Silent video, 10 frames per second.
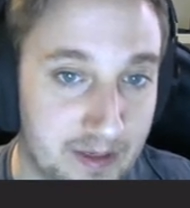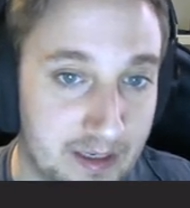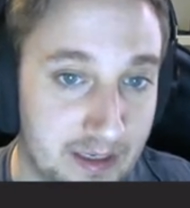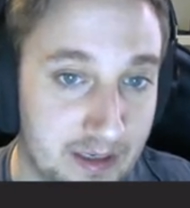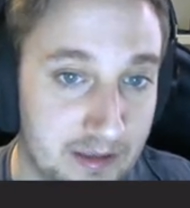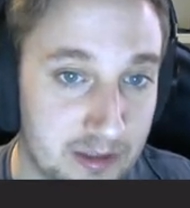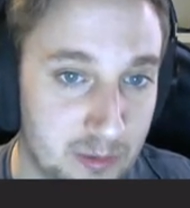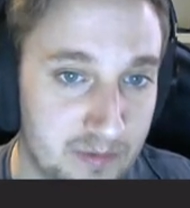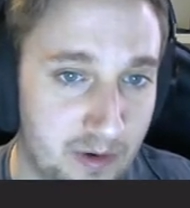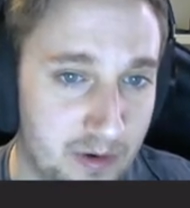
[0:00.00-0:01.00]
E because
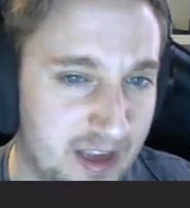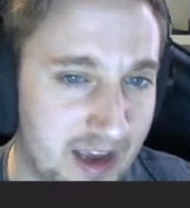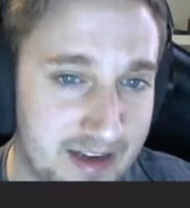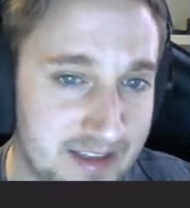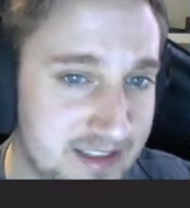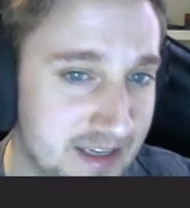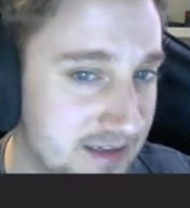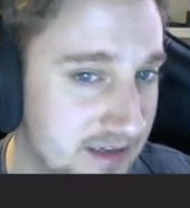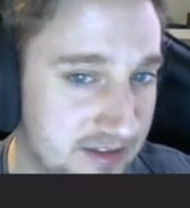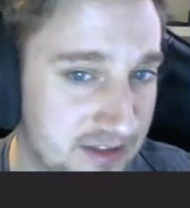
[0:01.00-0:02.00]
we've already had it set.
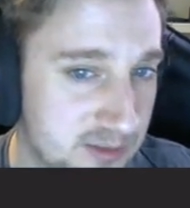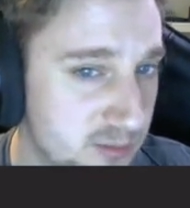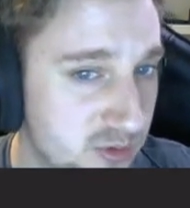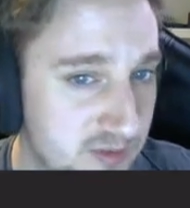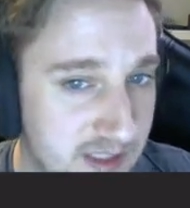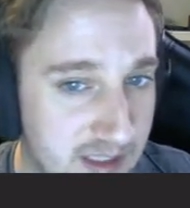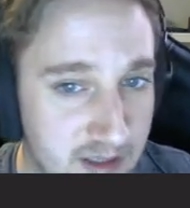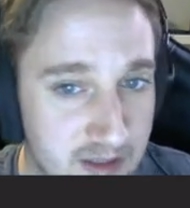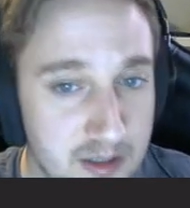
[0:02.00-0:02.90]
Nothing's moving here.